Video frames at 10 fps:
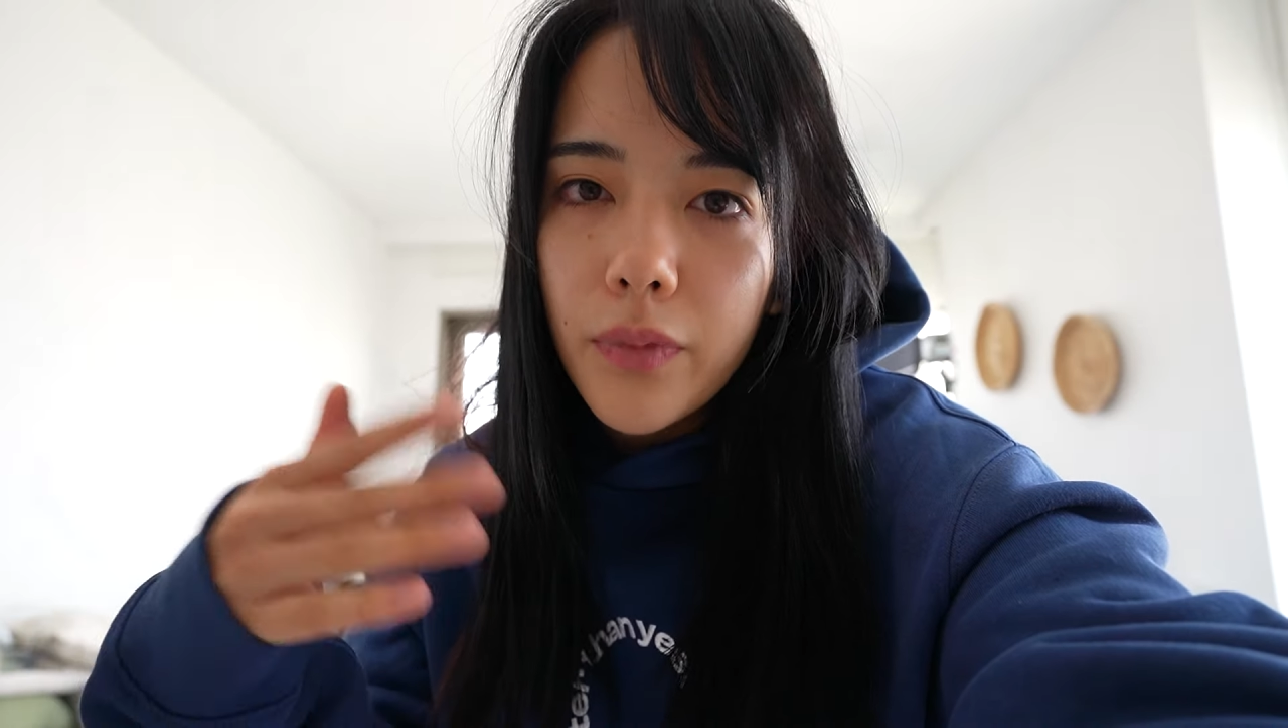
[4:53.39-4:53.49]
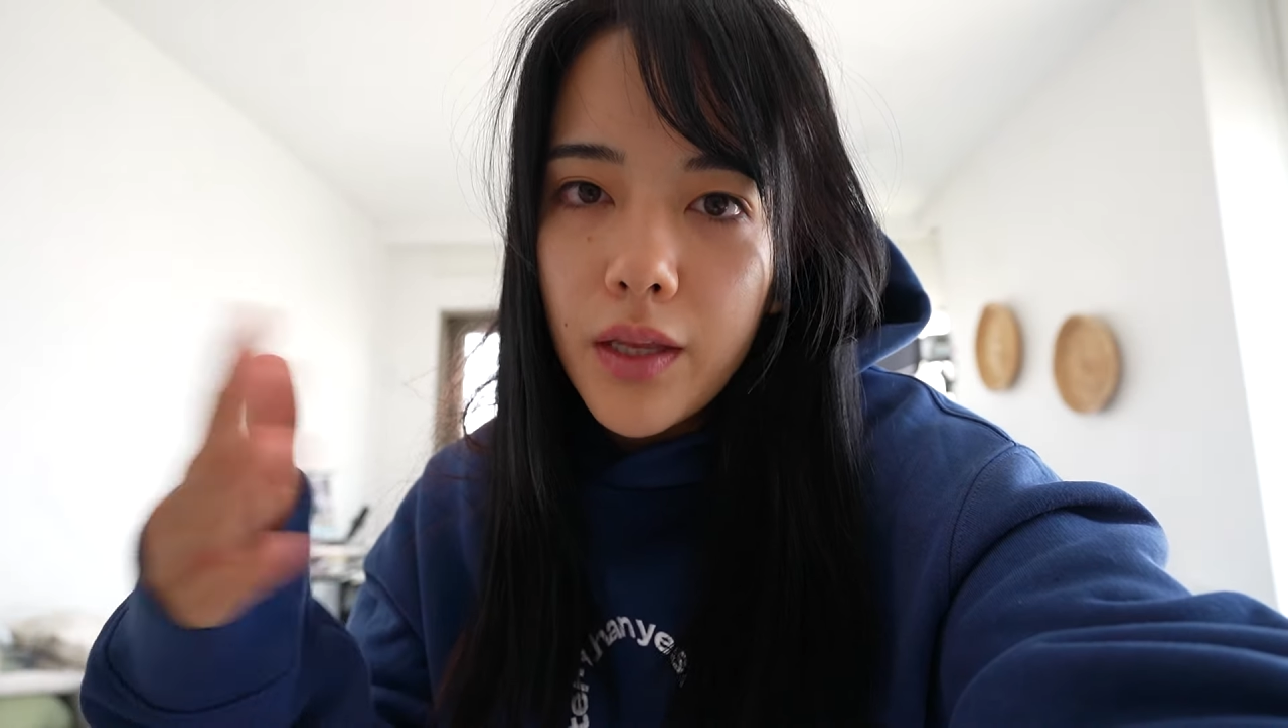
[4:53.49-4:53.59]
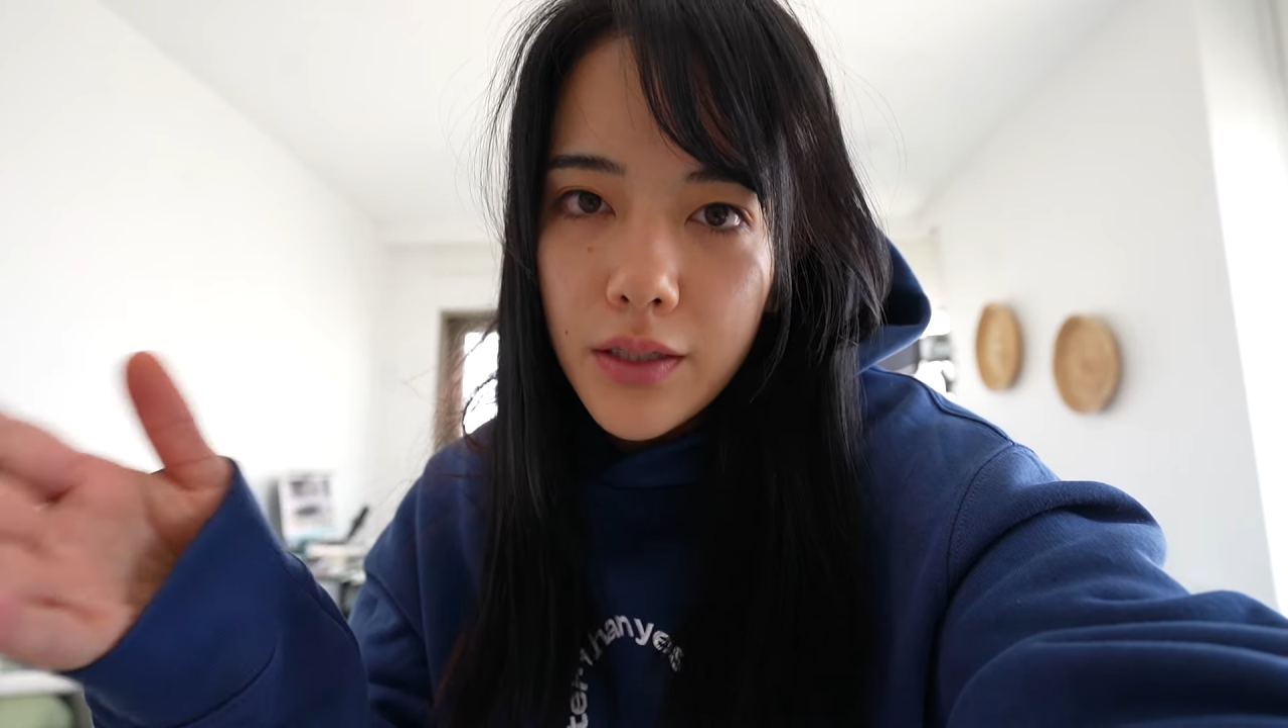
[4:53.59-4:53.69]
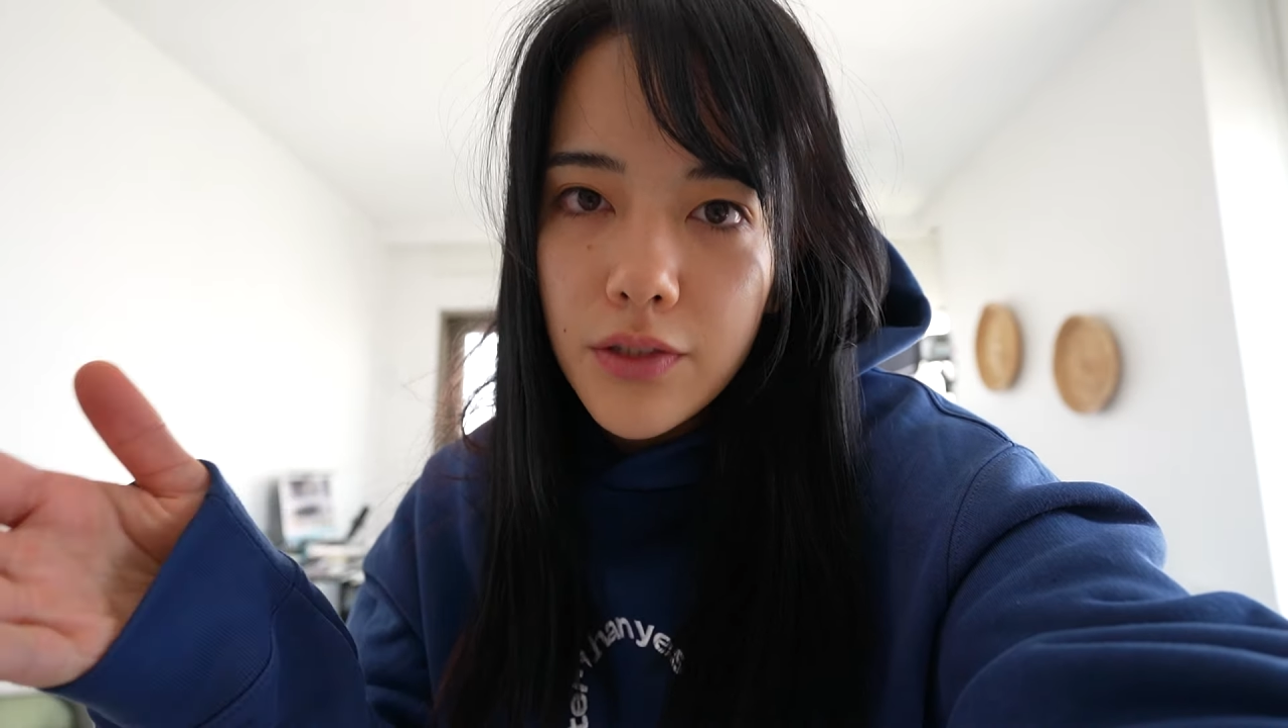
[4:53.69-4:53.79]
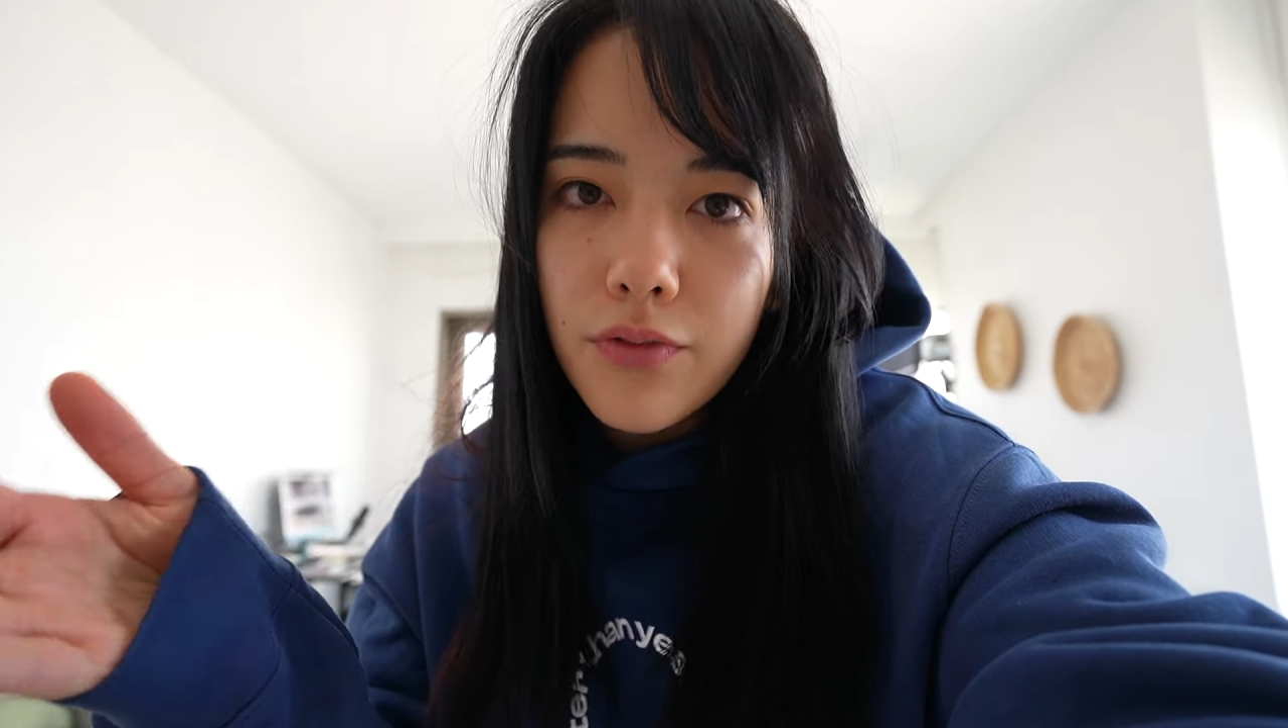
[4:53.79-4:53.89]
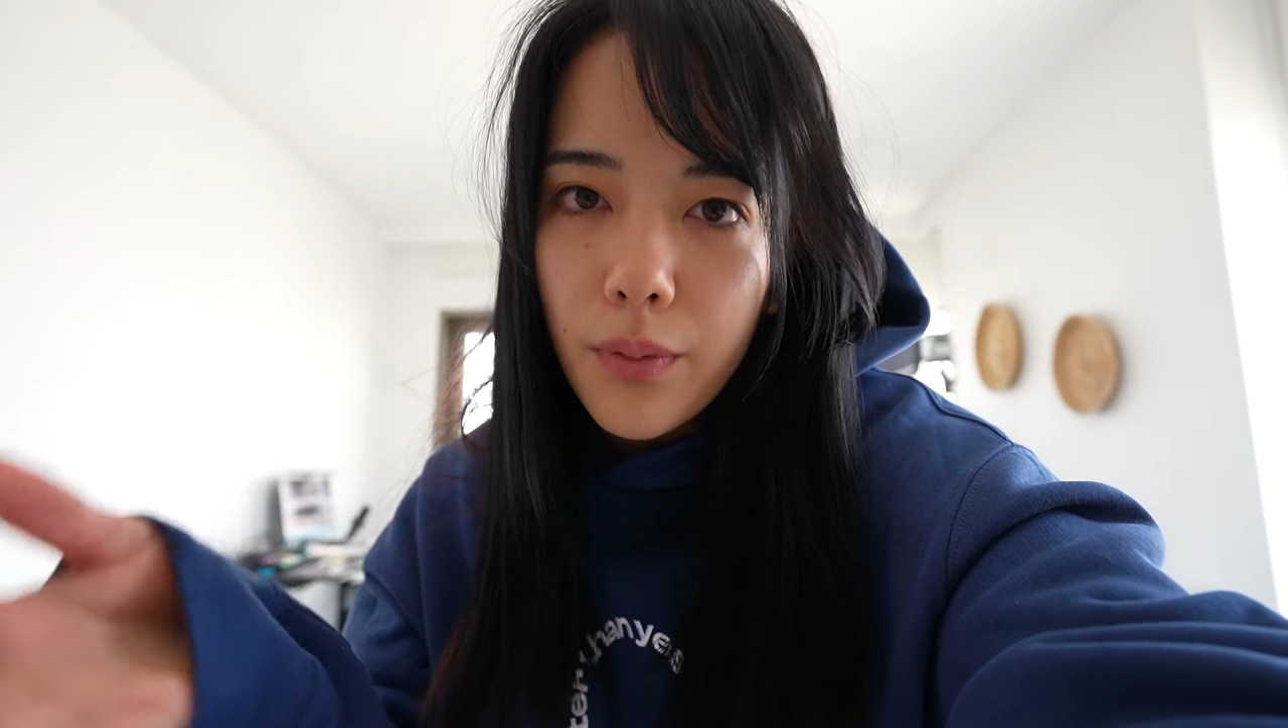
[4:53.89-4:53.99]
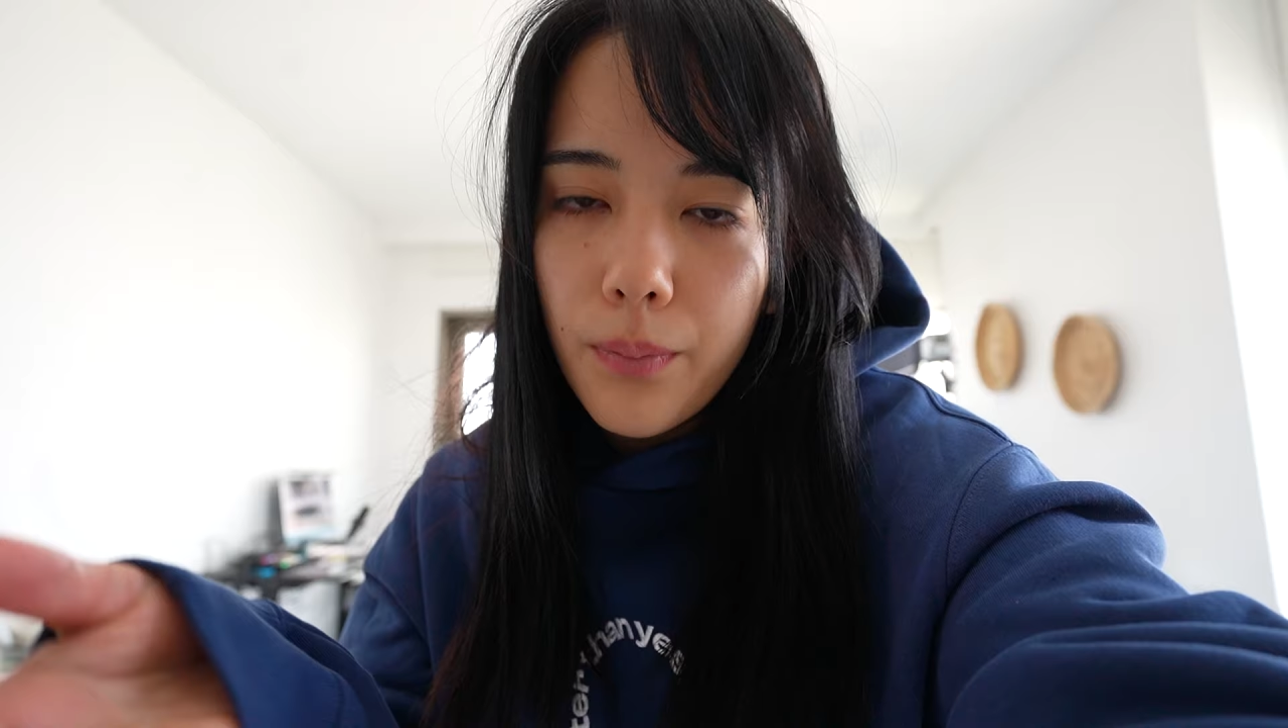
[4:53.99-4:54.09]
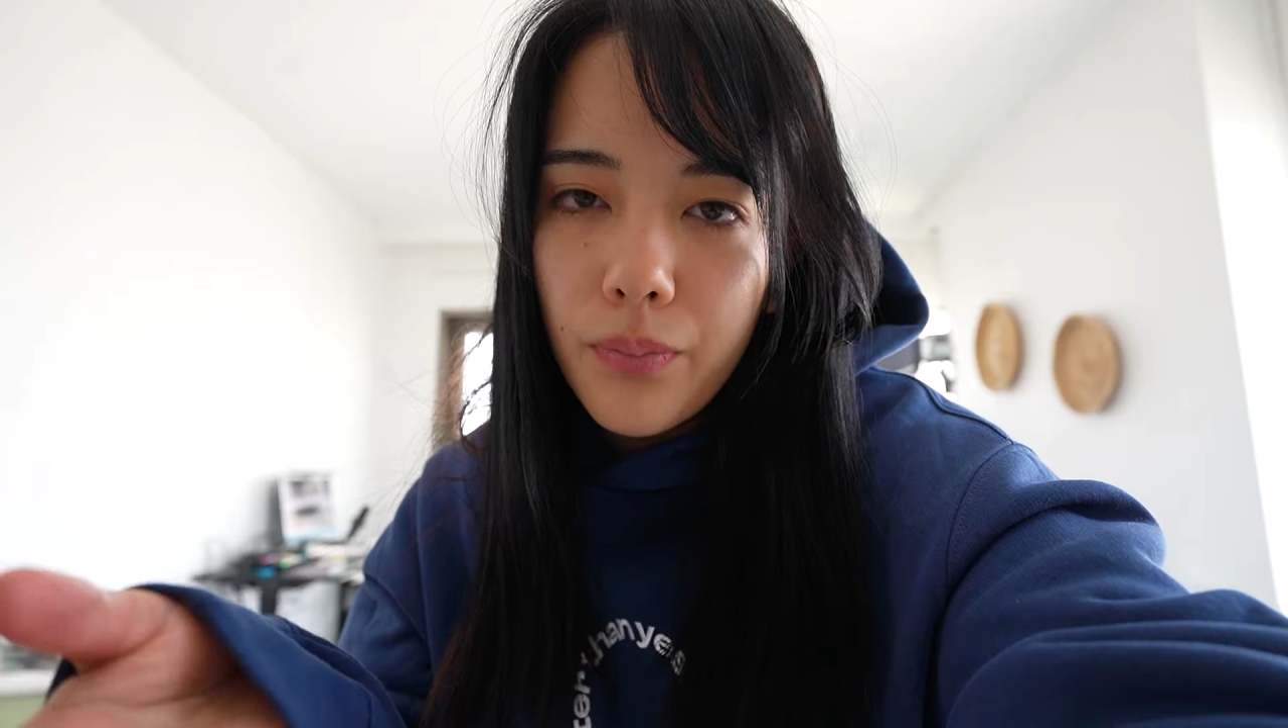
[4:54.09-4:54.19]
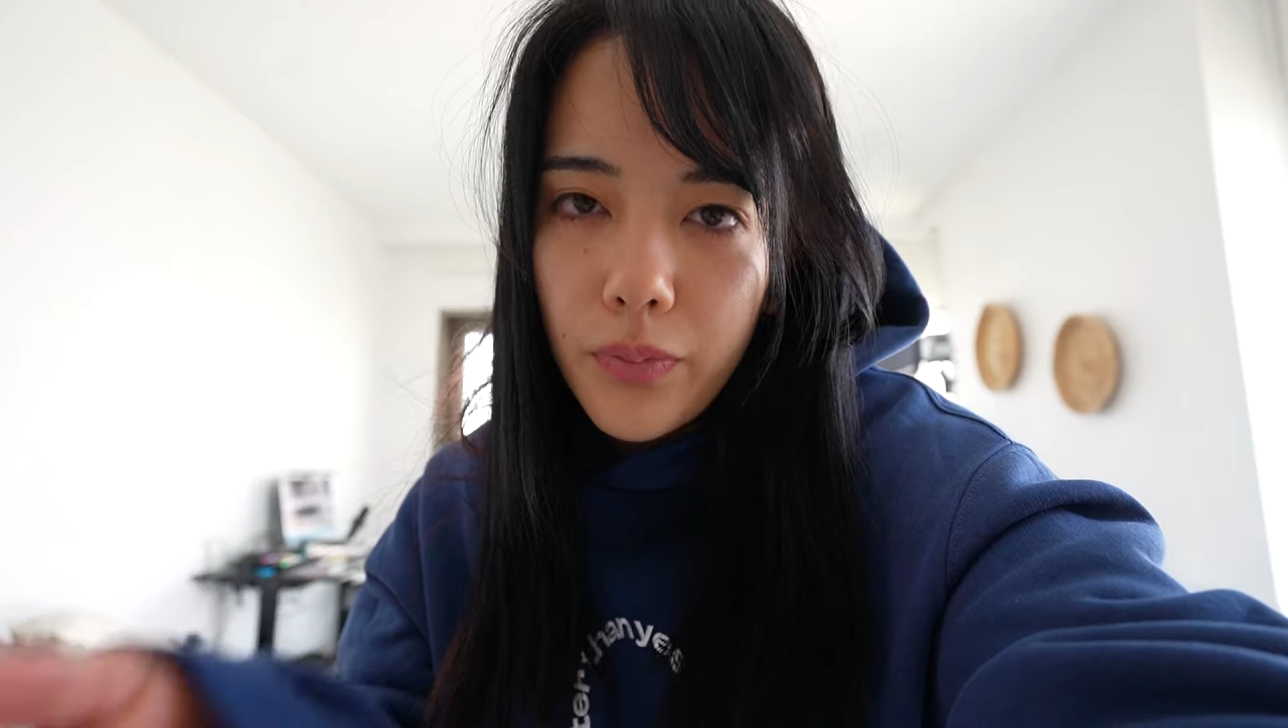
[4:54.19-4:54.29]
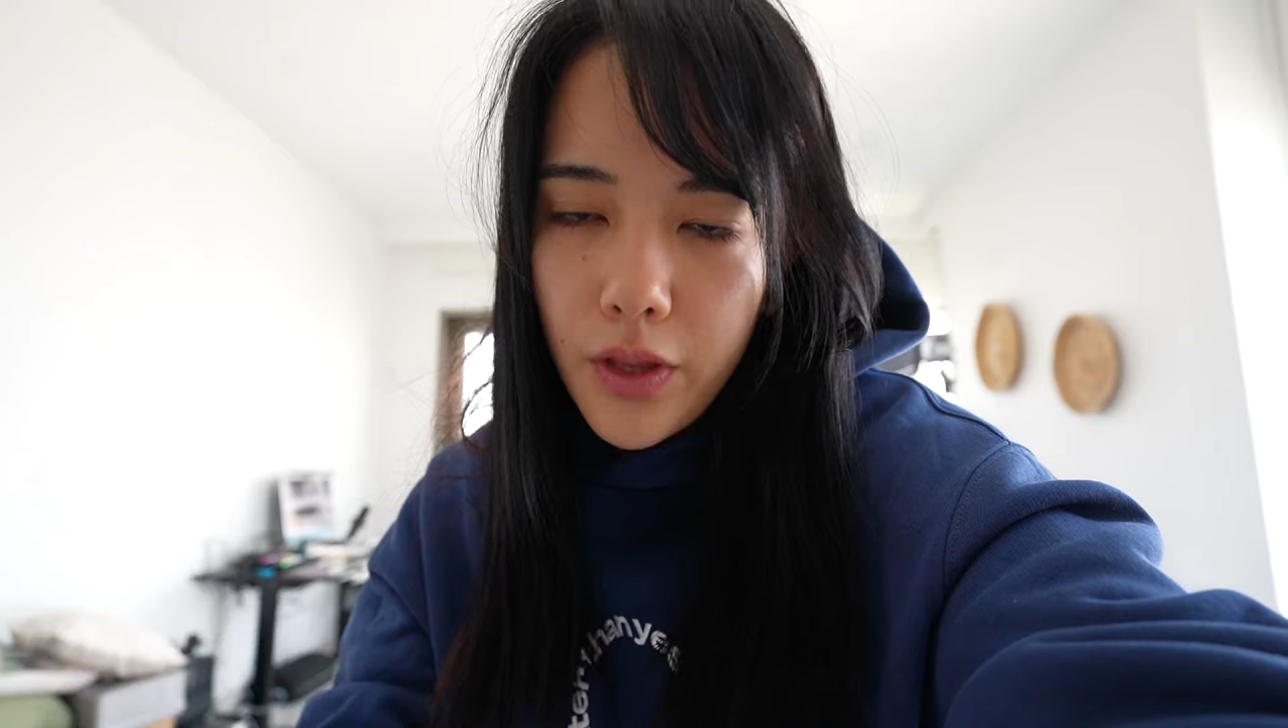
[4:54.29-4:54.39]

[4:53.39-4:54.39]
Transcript: it is from